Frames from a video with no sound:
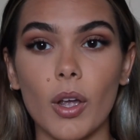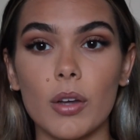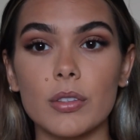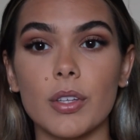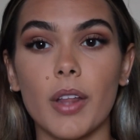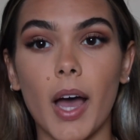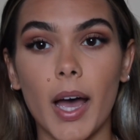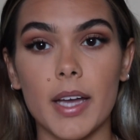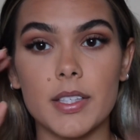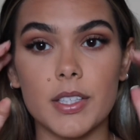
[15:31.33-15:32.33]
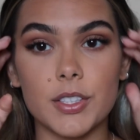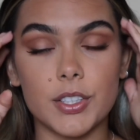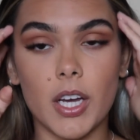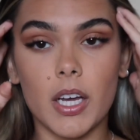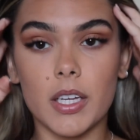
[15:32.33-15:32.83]
So the eyes are
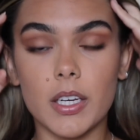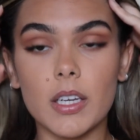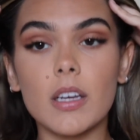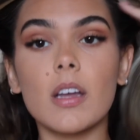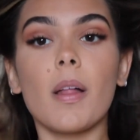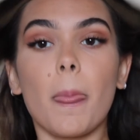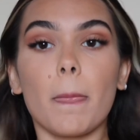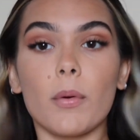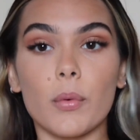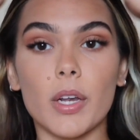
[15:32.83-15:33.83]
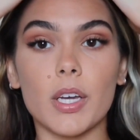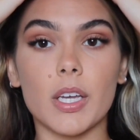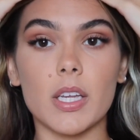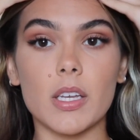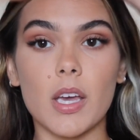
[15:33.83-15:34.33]
done. We're
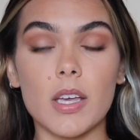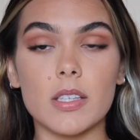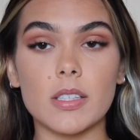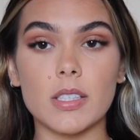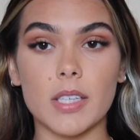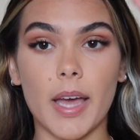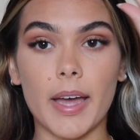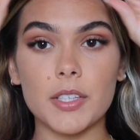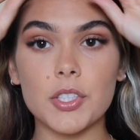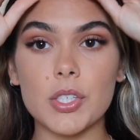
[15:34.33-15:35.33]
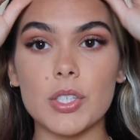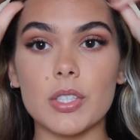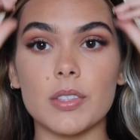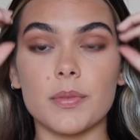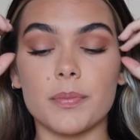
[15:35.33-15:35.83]
looking
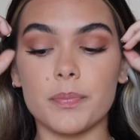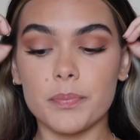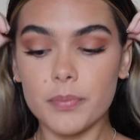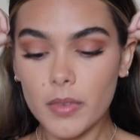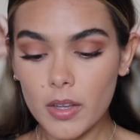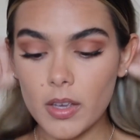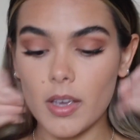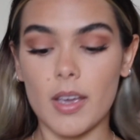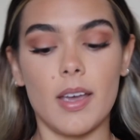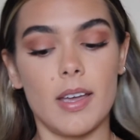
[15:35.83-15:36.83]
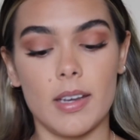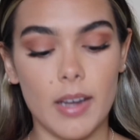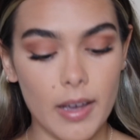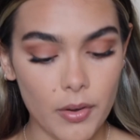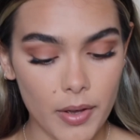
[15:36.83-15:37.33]
snatched. And
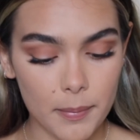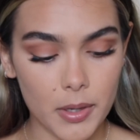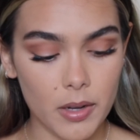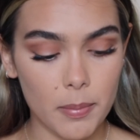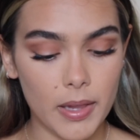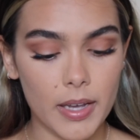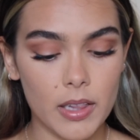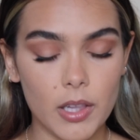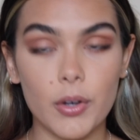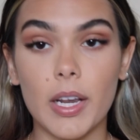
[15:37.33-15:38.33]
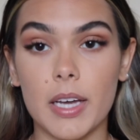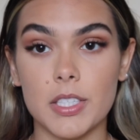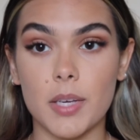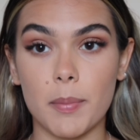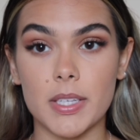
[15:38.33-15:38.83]
now I'm gonna apply lower
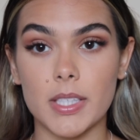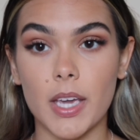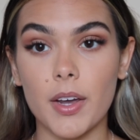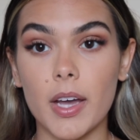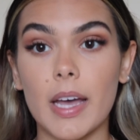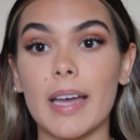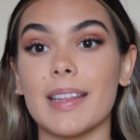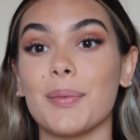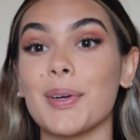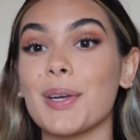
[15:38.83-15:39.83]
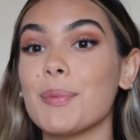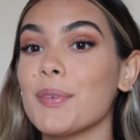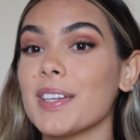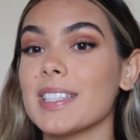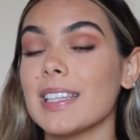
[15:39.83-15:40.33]
lash line mascara, and then we're gonna move
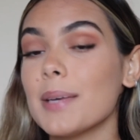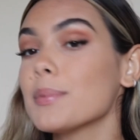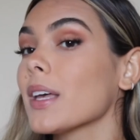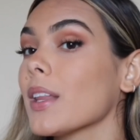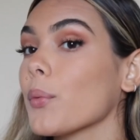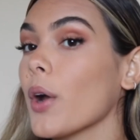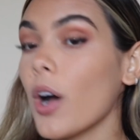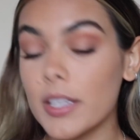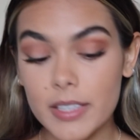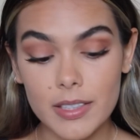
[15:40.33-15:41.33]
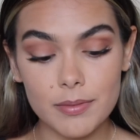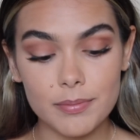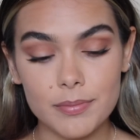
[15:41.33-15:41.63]
on to lips, and then we're all done.